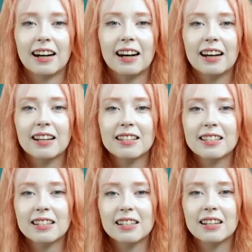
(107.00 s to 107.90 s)
I
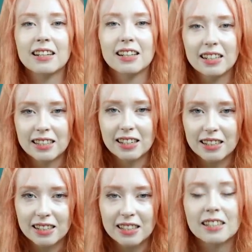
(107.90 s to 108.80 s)
studied East
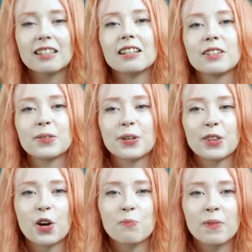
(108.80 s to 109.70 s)
Asian Studies
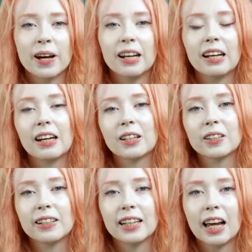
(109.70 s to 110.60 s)
with a minor in
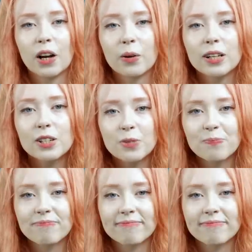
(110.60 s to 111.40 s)
Korean language.